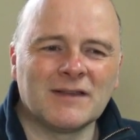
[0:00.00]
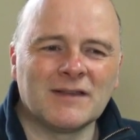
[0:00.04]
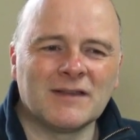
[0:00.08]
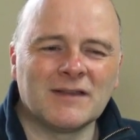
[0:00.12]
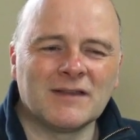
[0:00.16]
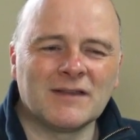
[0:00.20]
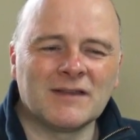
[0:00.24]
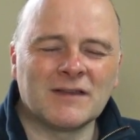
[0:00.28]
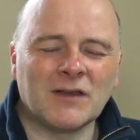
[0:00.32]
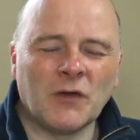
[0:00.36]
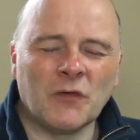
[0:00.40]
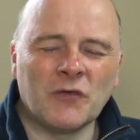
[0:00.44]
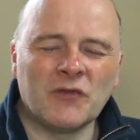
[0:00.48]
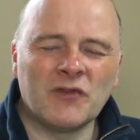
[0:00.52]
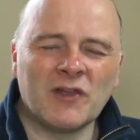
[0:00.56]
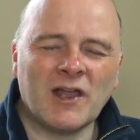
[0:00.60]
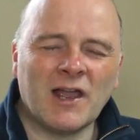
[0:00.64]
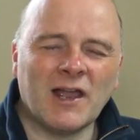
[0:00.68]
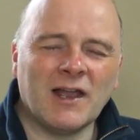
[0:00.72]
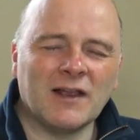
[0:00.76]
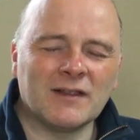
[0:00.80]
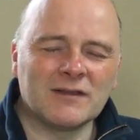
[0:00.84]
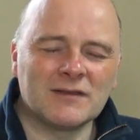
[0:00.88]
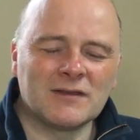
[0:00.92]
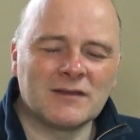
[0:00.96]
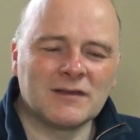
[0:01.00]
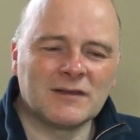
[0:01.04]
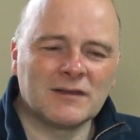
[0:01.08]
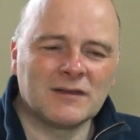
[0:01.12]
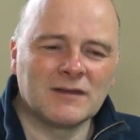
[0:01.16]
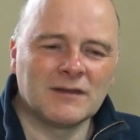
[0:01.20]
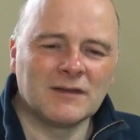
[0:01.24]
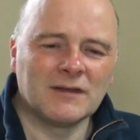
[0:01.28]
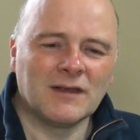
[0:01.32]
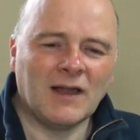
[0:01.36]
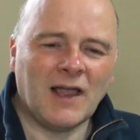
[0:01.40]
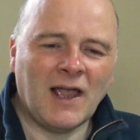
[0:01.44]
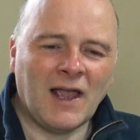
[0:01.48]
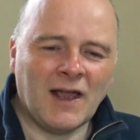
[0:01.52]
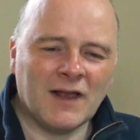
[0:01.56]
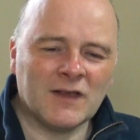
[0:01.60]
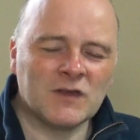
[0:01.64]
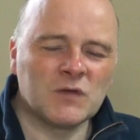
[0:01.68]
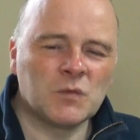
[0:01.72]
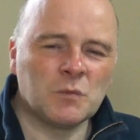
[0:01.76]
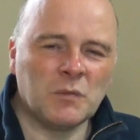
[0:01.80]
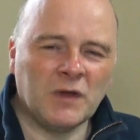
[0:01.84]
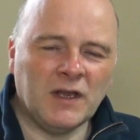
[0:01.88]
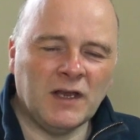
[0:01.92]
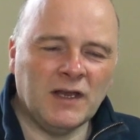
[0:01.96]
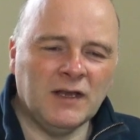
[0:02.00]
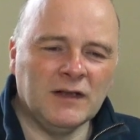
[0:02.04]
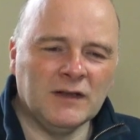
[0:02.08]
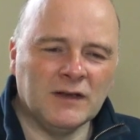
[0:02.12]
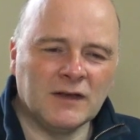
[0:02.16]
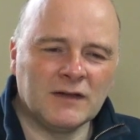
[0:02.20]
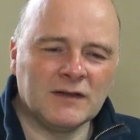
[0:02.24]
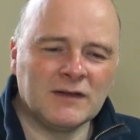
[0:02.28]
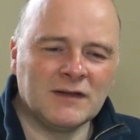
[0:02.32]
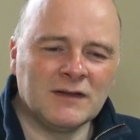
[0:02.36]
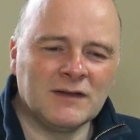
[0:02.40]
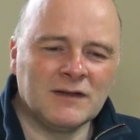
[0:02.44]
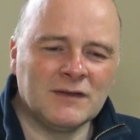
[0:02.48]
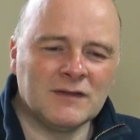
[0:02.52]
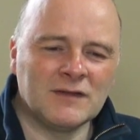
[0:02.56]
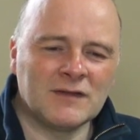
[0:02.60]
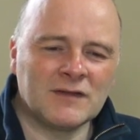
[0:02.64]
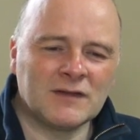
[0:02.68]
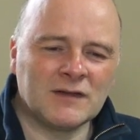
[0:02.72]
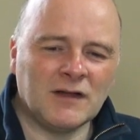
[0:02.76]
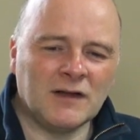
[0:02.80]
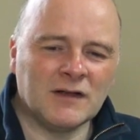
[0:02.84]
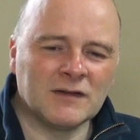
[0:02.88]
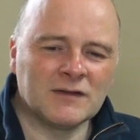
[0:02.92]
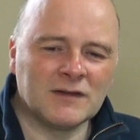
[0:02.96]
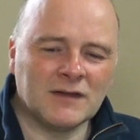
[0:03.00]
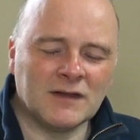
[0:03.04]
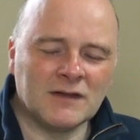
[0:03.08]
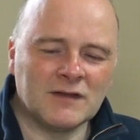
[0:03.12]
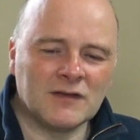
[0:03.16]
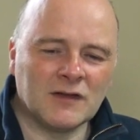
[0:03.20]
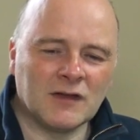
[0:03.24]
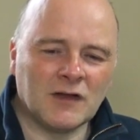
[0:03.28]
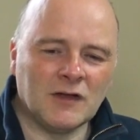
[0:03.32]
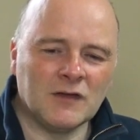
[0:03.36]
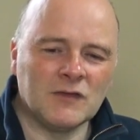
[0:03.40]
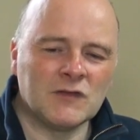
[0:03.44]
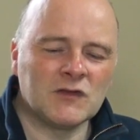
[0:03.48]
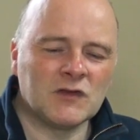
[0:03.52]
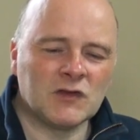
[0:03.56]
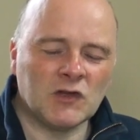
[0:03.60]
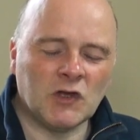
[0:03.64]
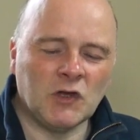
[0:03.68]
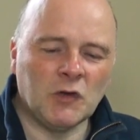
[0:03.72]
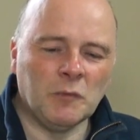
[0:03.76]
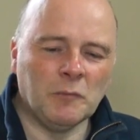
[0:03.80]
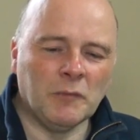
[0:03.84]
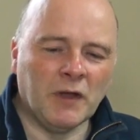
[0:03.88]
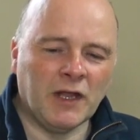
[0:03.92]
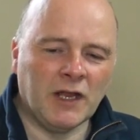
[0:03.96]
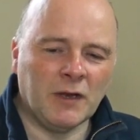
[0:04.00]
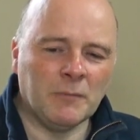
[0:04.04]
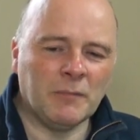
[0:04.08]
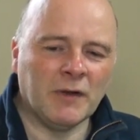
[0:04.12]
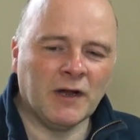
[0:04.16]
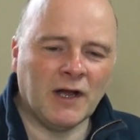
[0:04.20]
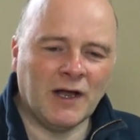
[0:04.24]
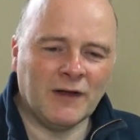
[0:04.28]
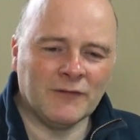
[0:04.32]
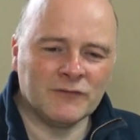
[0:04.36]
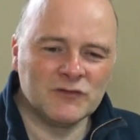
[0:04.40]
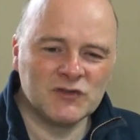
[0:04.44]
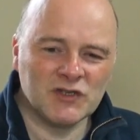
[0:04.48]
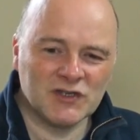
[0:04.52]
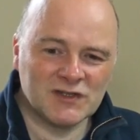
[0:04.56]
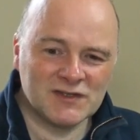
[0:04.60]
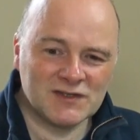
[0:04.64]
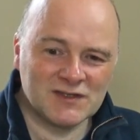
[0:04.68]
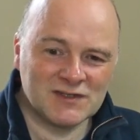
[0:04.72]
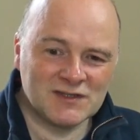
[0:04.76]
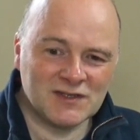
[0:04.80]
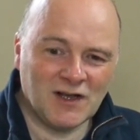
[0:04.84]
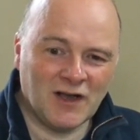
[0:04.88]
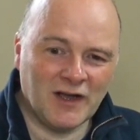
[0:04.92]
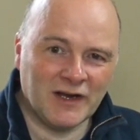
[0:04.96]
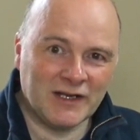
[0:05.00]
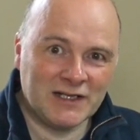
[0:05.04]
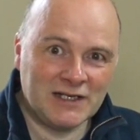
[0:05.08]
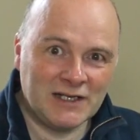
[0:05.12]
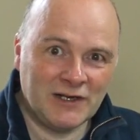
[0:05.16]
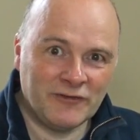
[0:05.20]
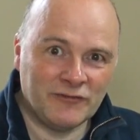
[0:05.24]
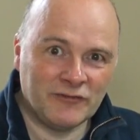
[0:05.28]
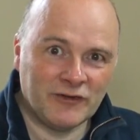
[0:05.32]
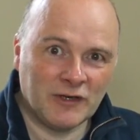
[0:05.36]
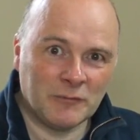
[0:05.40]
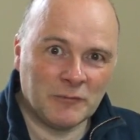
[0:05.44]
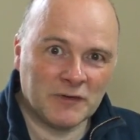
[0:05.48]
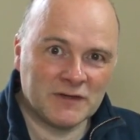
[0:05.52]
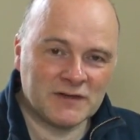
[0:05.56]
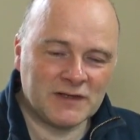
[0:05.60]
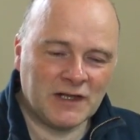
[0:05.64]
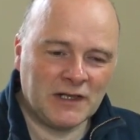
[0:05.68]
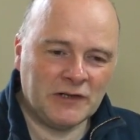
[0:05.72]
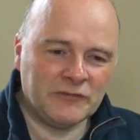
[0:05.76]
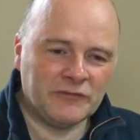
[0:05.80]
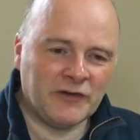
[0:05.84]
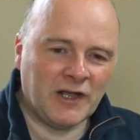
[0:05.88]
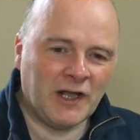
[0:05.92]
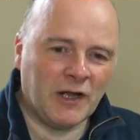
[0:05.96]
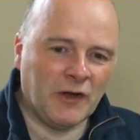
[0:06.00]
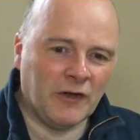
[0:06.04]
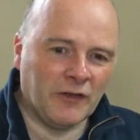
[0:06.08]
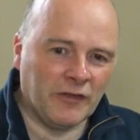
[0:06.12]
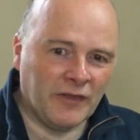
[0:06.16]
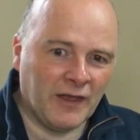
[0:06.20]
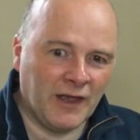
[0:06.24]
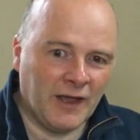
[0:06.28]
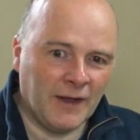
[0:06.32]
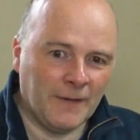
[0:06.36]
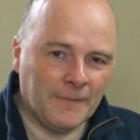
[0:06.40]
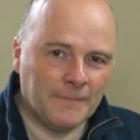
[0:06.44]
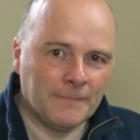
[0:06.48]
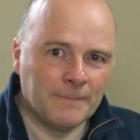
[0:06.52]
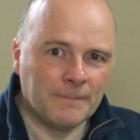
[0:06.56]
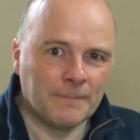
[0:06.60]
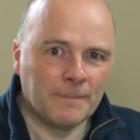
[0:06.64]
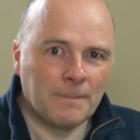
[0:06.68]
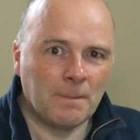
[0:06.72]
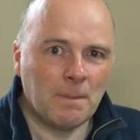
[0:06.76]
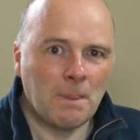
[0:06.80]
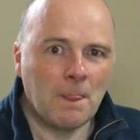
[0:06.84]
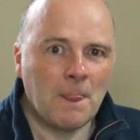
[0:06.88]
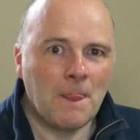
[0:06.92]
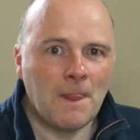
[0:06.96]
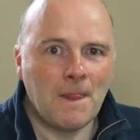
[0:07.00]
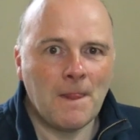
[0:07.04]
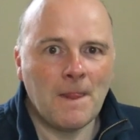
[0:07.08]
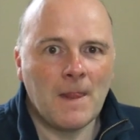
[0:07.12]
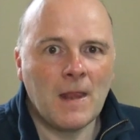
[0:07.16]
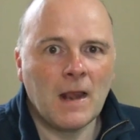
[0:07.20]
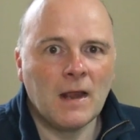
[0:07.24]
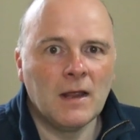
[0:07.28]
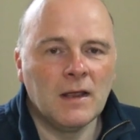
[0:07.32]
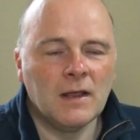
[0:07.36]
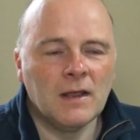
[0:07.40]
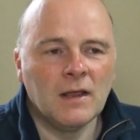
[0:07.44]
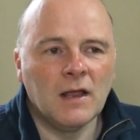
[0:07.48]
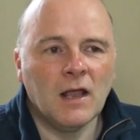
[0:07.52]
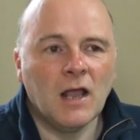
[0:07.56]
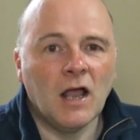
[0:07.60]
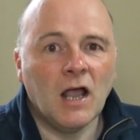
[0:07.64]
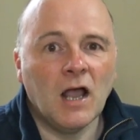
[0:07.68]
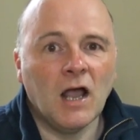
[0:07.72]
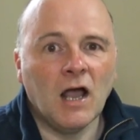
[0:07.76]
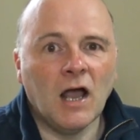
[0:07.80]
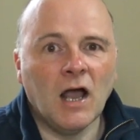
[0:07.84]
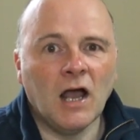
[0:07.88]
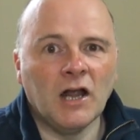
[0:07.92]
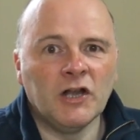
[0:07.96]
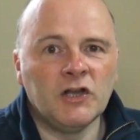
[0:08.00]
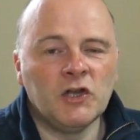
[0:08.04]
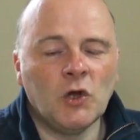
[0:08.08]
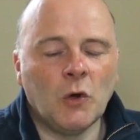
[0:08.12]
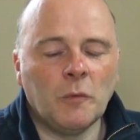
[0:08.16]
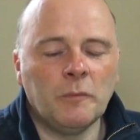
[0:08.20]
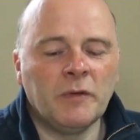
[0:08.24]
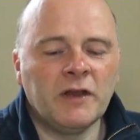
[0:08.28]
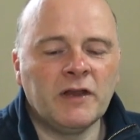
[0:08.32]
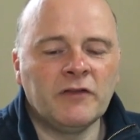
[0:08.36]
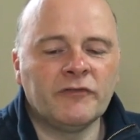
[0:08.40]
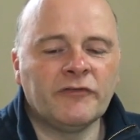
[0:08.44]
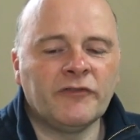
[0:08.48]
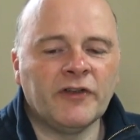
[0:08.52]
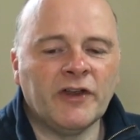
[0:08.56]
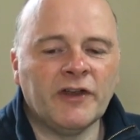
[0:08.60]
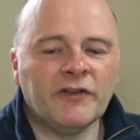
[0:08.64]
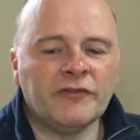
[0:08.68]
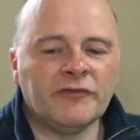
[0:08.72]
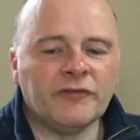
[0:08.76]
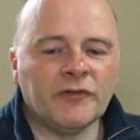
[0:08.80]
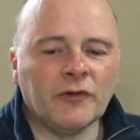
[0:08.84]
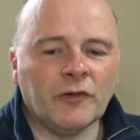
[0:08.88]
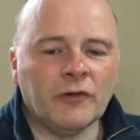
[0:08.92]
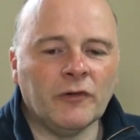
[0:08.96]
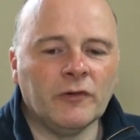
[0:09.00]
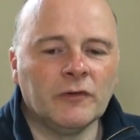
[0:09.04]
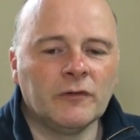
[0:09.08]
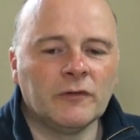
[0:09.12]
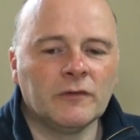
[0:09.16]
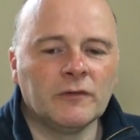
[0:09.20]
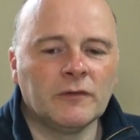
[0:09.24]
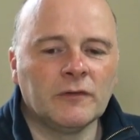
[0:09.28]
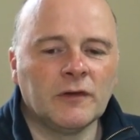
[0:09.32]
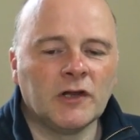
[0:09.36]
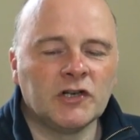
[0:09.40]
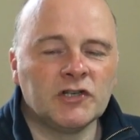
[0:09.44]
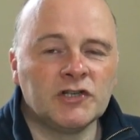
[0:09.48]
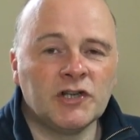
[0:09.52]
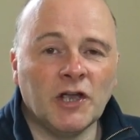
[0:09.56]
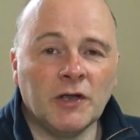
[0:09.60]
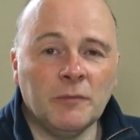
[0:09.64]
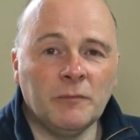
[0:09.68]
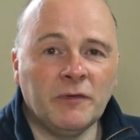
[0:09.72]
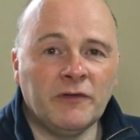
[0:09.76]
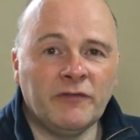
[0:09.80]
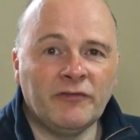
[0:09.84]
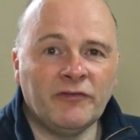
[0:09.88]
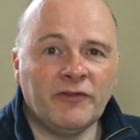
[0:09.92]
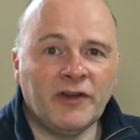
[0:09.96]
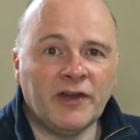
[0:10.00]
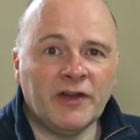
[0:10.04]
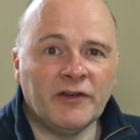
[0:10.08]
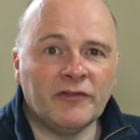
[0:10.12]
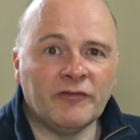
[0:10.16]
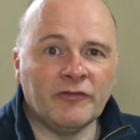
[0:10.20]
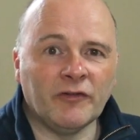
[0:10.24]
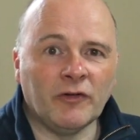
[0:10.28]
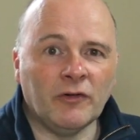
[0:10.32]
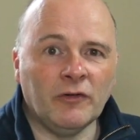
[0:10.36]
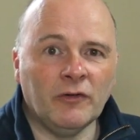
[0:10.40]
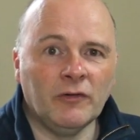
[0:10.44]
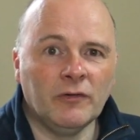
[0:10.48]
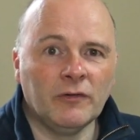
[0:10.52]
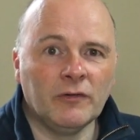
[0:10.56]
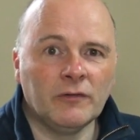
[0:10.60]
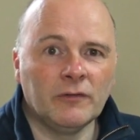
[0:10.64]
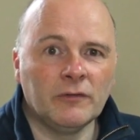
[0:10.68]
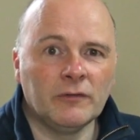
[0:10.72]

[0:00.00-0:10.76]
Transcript: So that has been starting to consume me, but I've just started lifting myself out of that and not being fearful. Don't be fearful.